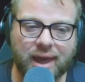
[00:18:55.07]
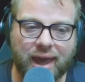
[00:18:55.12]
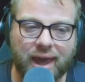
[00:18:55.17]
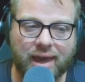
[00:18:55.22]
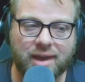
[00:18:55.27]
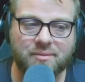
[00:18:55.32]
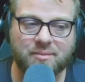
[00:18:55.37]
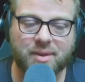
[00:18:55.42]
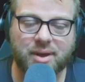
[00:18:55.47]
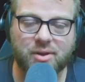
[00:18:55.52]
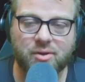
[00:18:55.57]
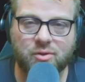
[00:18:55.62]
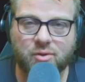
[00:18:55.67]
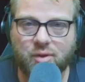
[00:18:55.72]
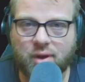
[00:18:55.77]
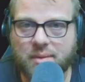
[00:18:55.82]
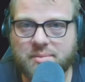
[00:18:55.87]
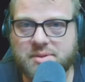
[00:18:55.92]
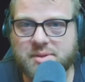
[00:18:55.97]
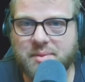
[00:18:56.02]
I have my own
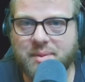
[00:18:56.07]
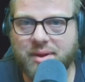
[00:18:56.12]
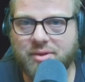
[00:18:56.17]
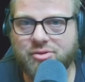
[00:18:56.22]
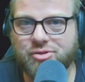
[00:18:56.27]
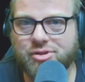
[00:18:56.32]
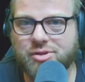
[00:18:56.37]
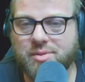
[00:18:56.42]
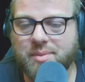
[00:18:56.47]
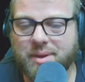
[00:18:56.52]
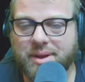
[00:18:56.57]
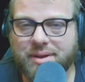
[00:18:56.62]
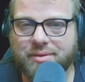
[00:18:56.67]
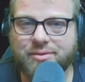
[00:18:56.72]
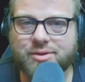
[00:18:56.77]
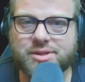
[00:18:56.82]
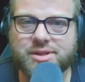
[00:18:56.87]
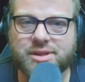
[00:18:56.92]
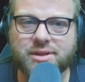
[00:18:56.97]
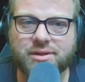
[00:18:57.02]
gripes about just about
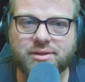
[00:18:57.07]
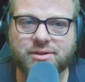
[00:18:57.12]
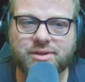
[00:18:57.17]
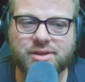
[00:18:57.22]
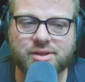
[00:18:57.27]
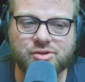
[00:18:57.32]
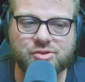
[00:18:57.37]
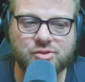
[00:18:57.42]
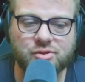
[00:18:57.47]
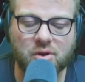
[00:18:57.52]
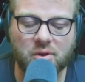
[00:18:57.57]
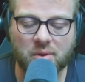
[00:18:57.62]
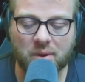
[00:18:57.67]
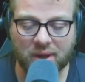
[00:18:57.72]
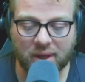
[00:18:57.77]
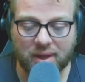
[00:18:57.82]
every single distro,